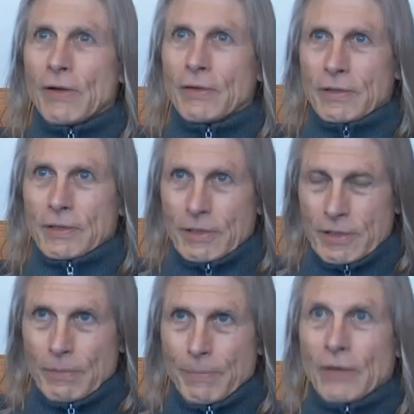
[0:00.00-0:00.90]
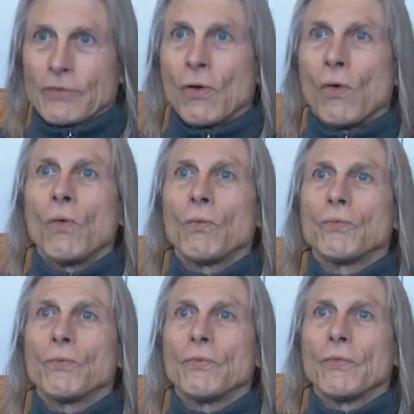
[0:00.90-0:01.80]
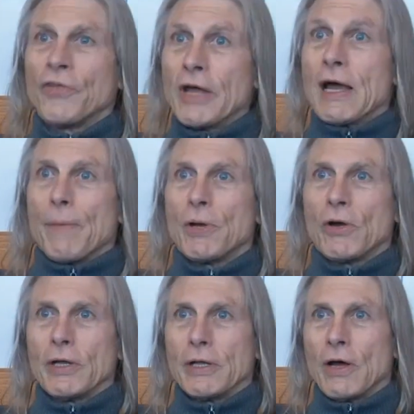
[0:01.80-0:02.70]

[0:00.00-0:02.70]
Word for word: about, yeah. about the whole thing up